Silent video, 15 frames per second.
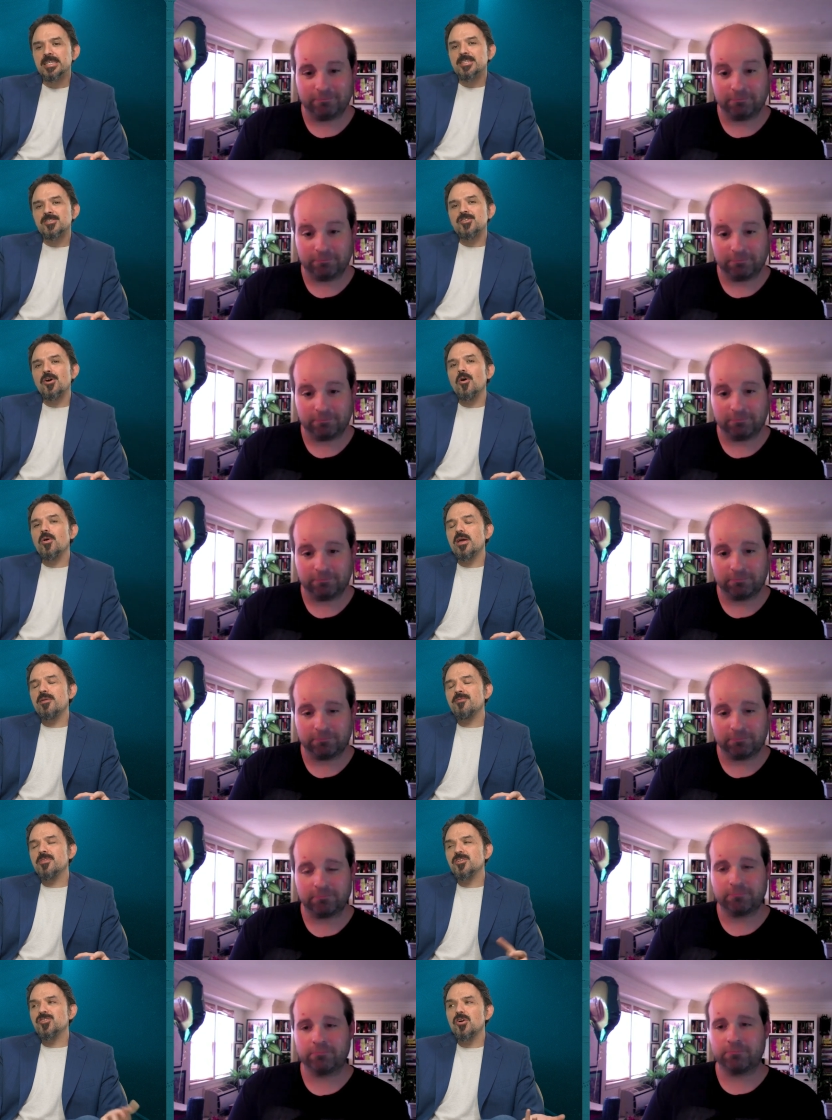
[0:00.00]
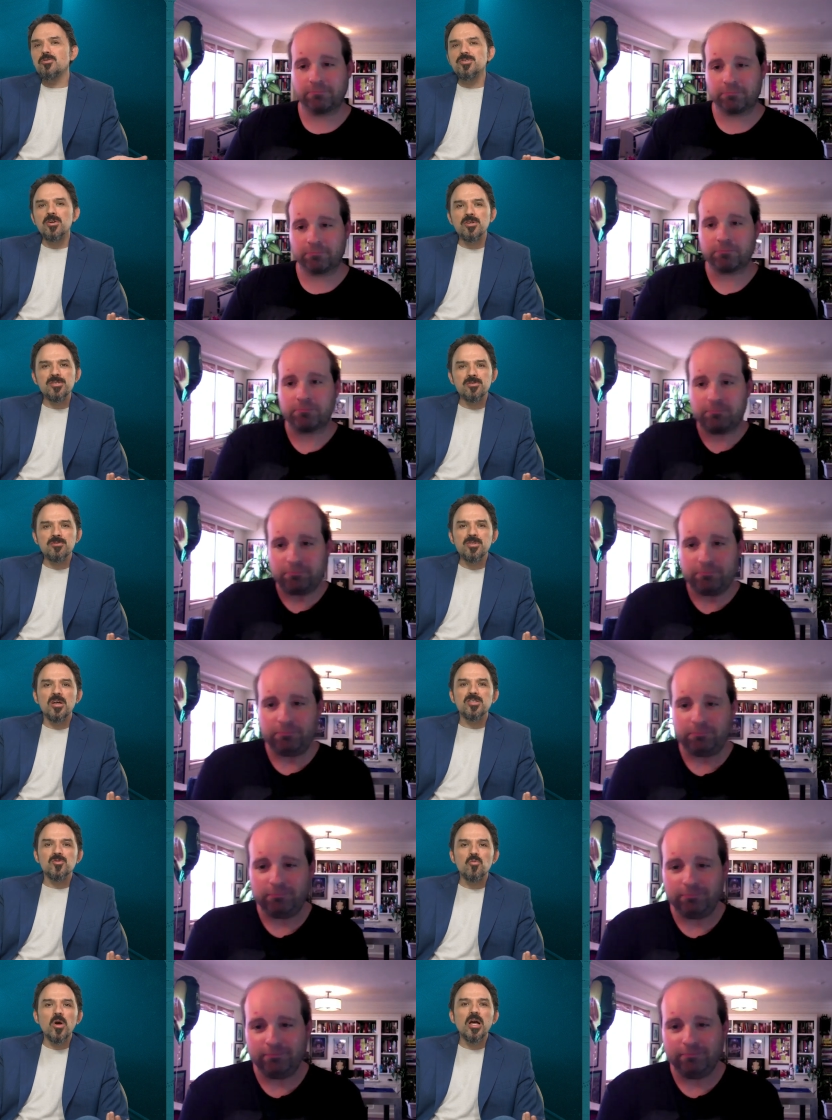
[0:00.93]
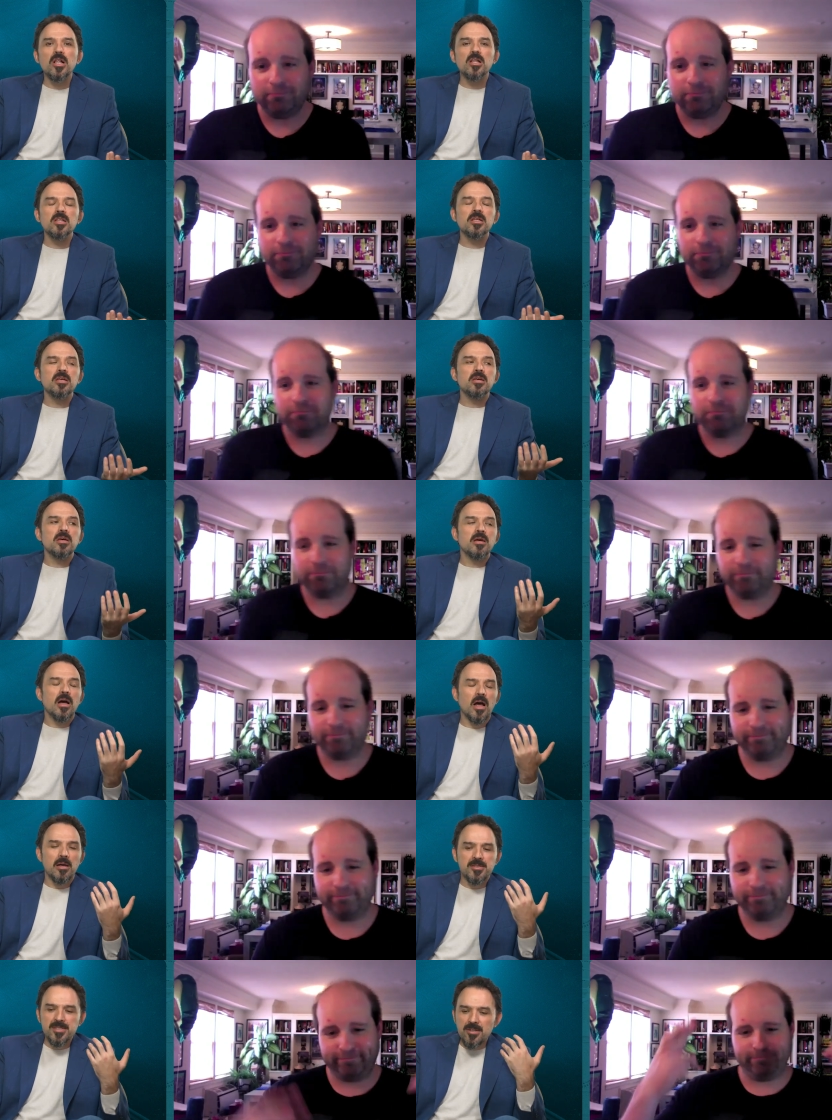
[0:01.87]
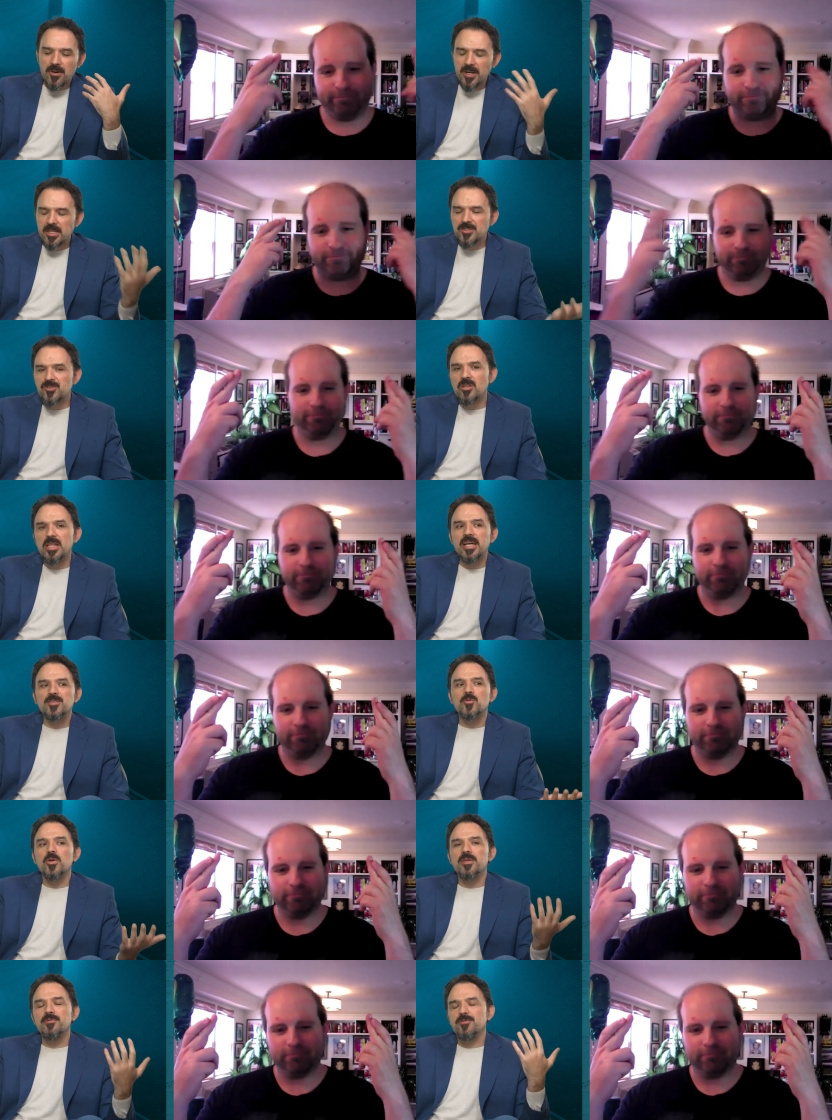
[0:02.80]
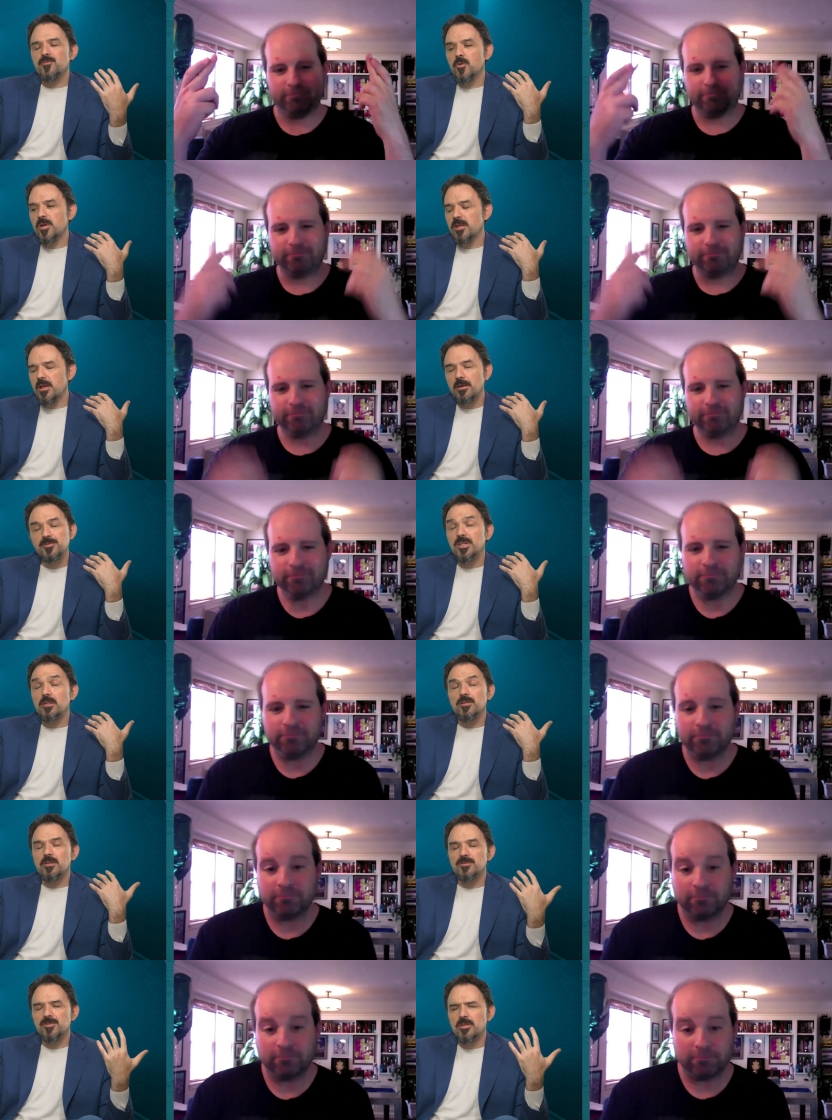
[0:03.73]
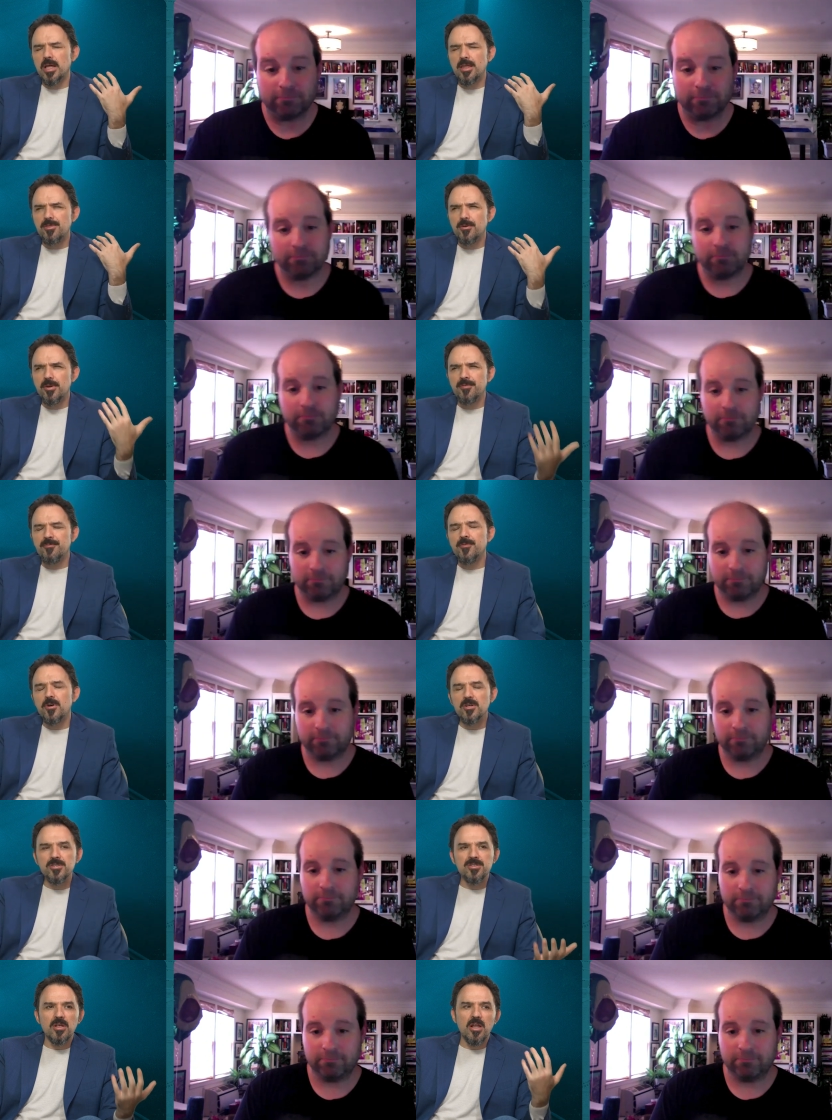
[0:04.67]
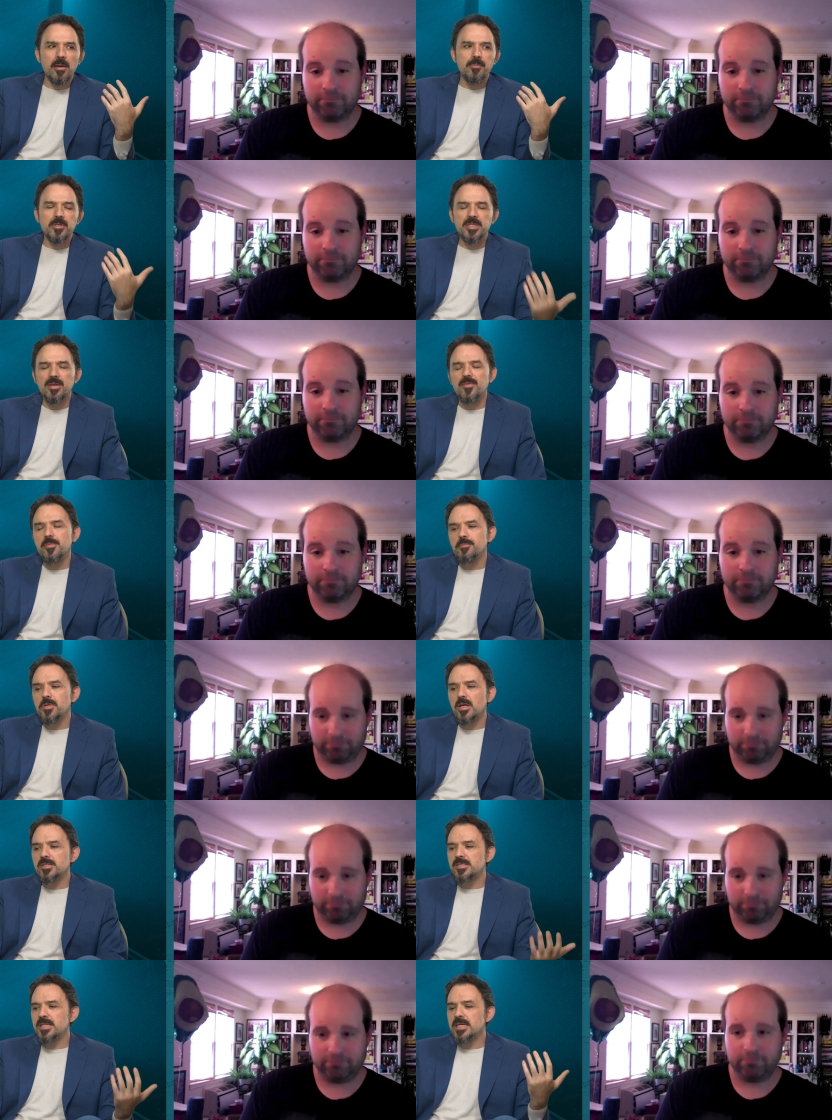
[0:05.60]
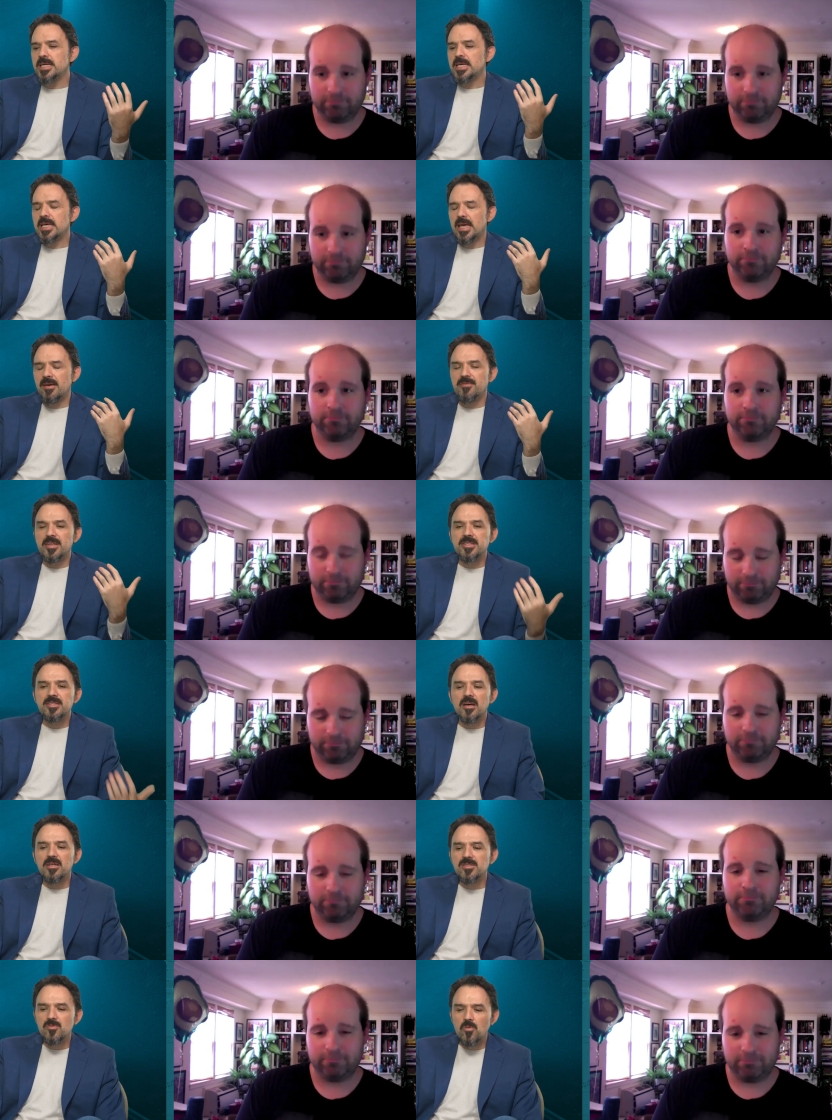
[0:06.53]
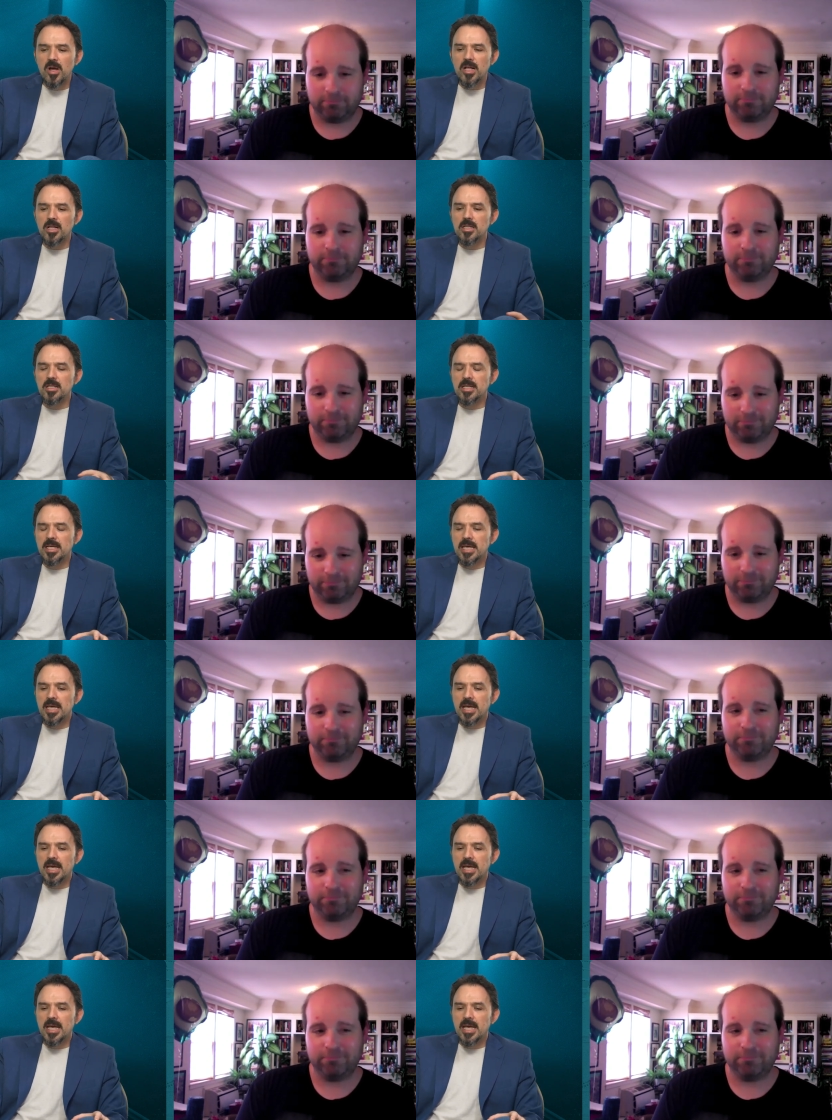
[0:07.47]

Speaker 1: So if the show does does well, uh, starting July thirty-first on Apple T V Plus, if it does well